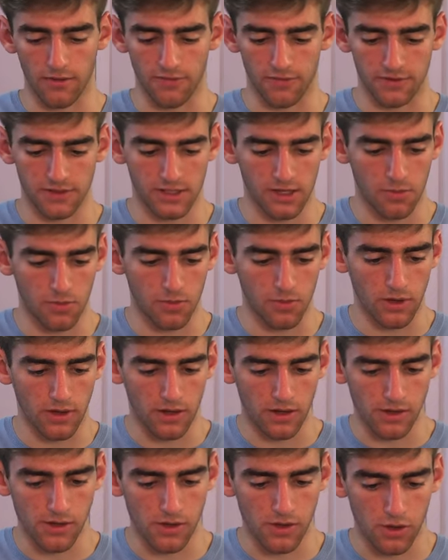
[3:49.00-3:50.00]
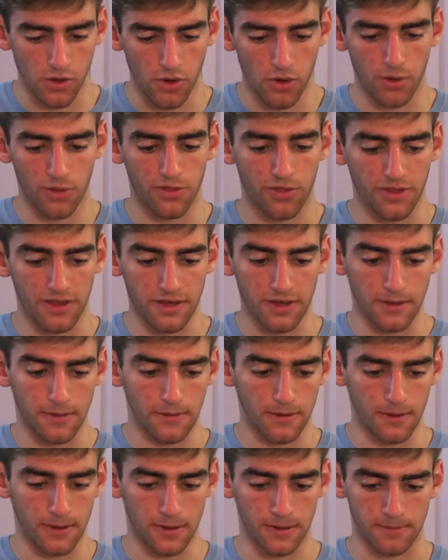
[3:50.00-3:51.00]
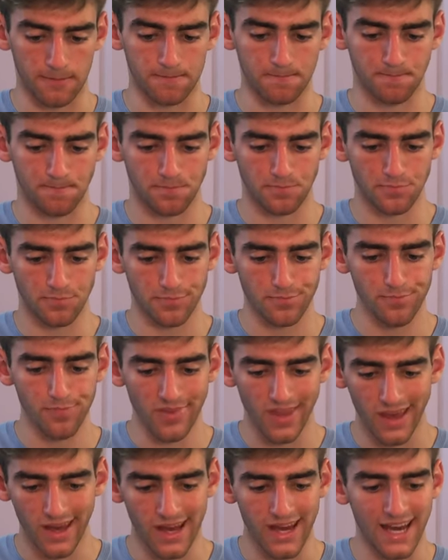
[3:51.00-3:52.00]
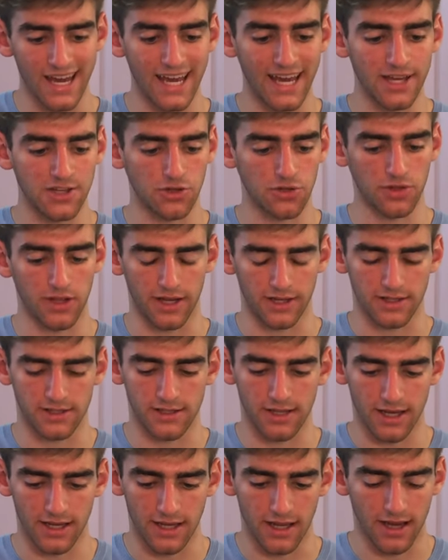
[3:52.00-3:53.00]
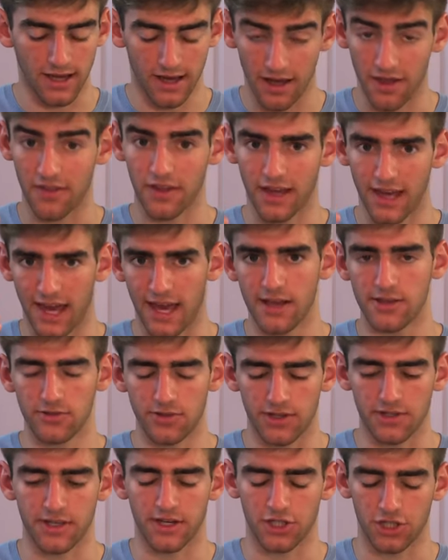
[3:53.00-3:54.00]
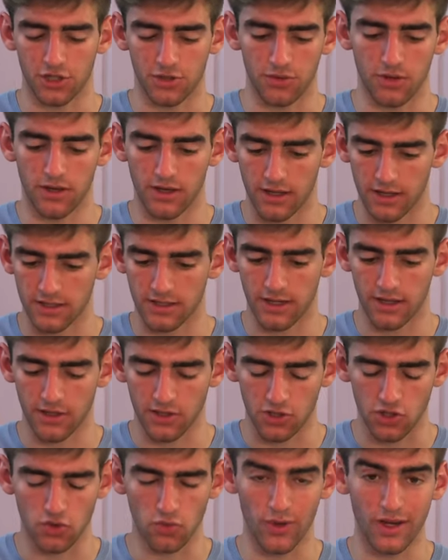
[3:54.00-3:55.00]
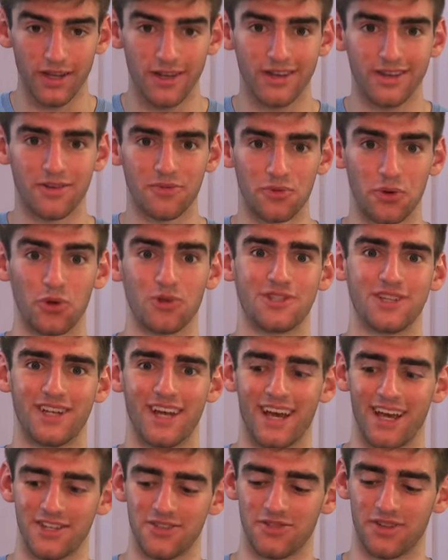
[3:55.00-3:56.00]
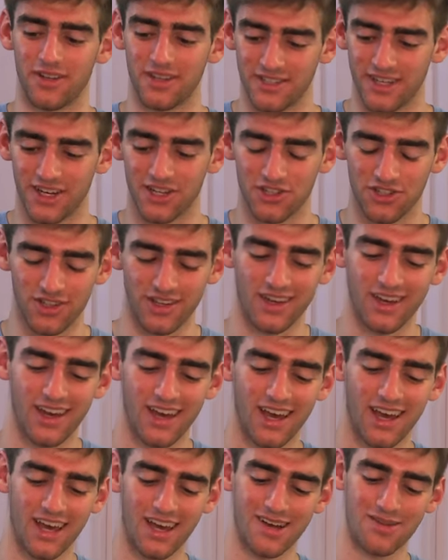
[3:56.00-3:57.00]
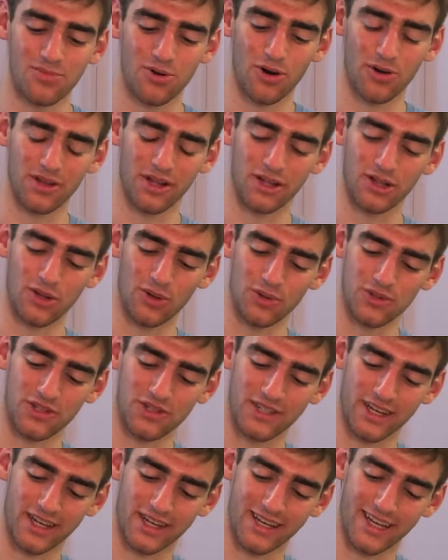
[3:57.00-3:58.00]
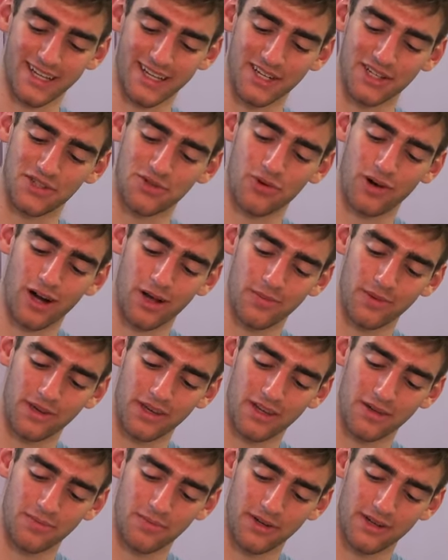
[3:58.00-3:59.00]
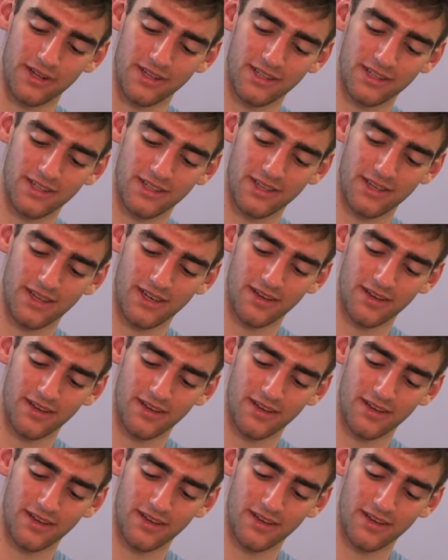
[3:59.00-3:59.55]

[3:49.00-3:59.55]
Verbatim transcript: some earthy um, hazelnut. Yeah, uh, hazelnut is actually, a sweet roasted hazelnut is actually probably the closest I can get to describing it, but it's